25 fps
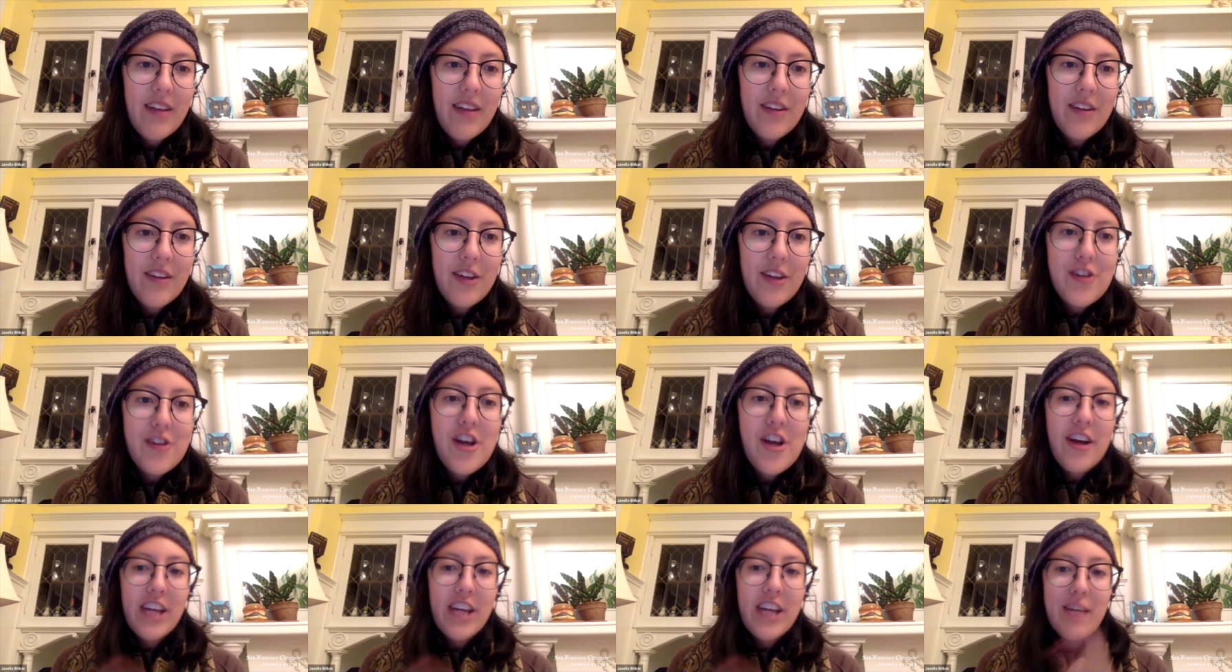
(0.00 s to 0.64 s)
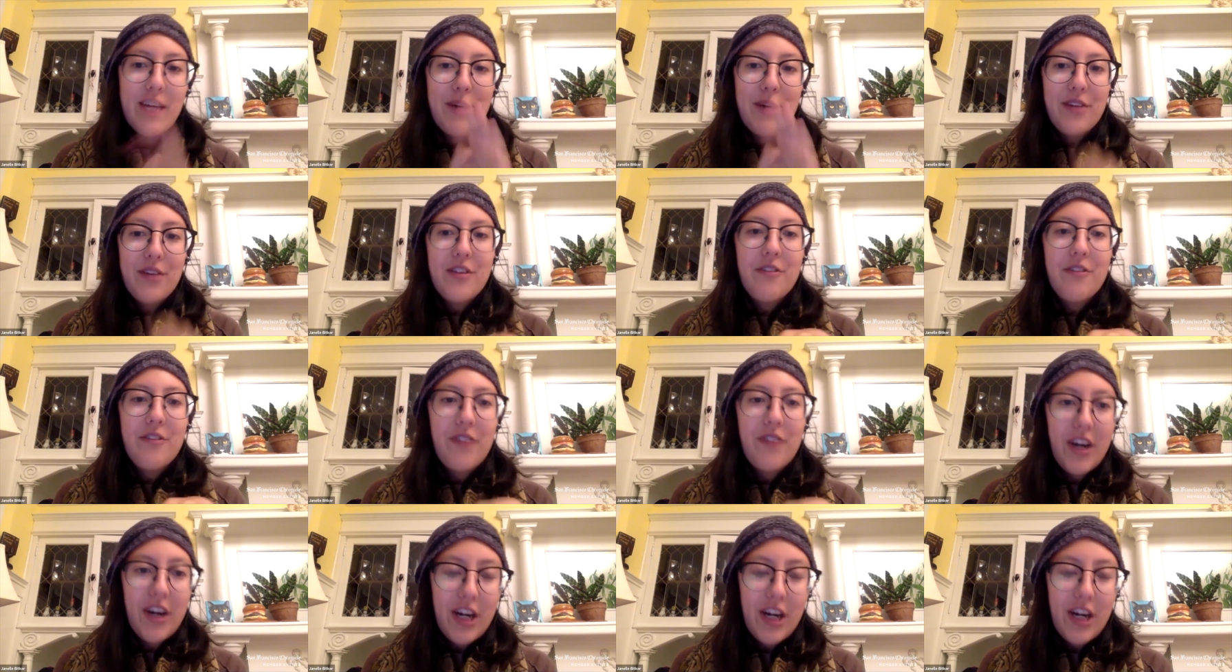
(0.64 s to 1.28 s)
you are talking about the
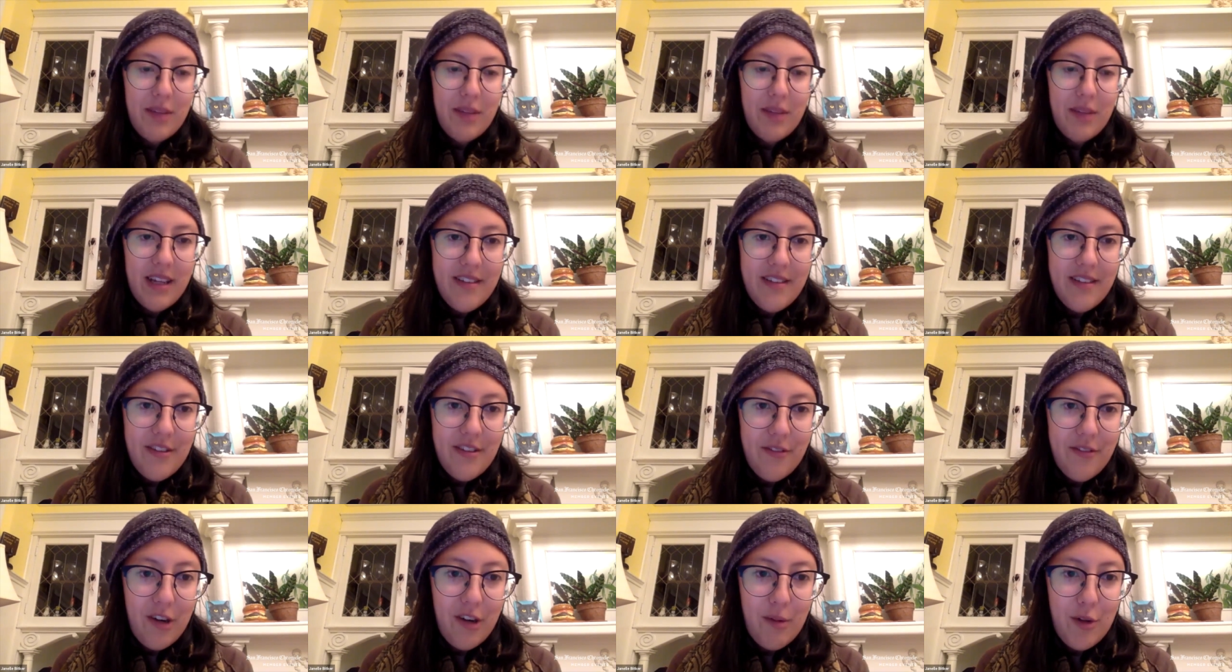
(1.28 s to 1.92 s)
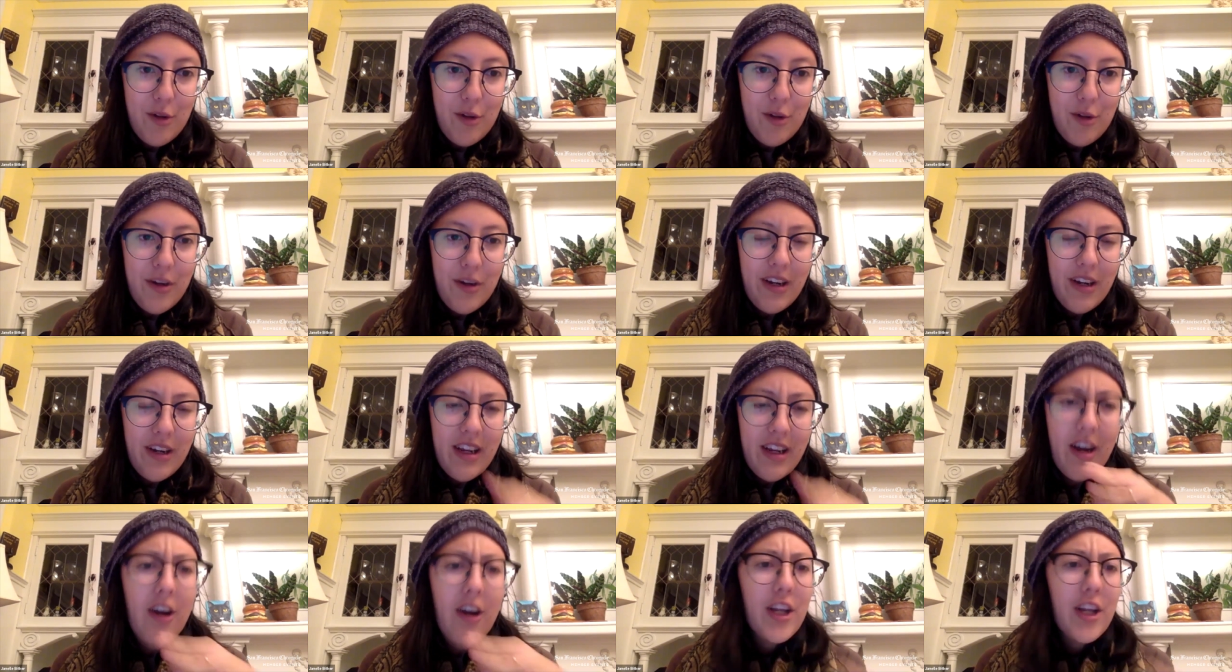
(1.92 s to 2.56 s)
Ferry Plaza Farmers
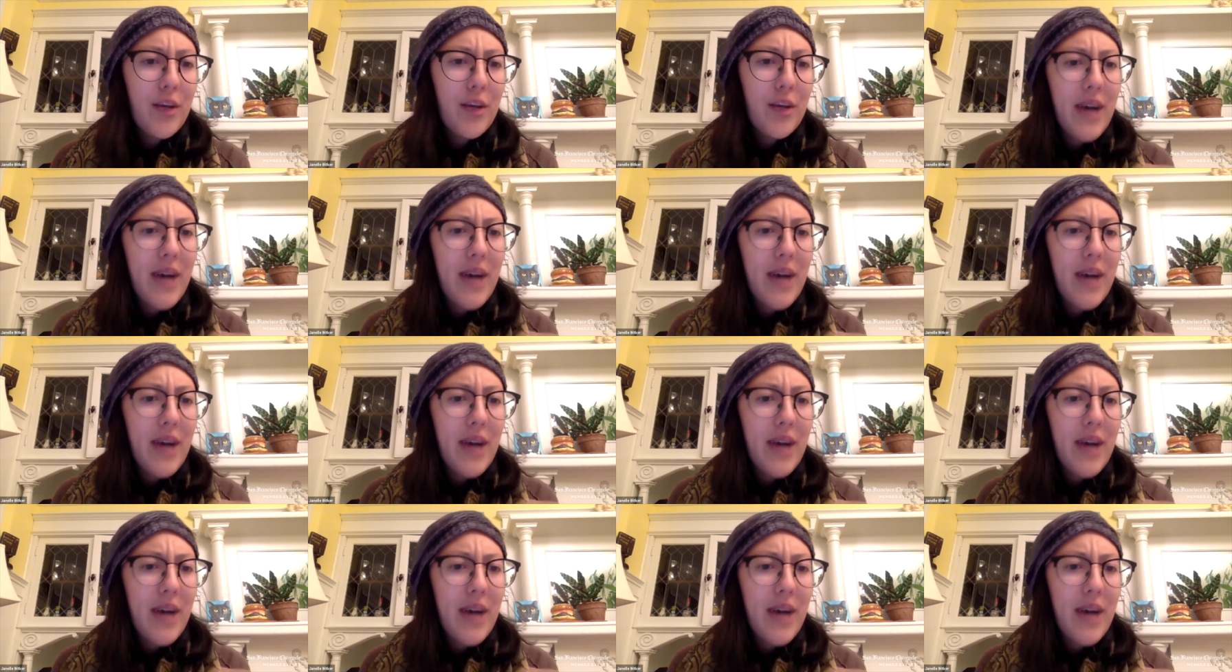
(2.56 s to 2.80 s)
Market. Are you at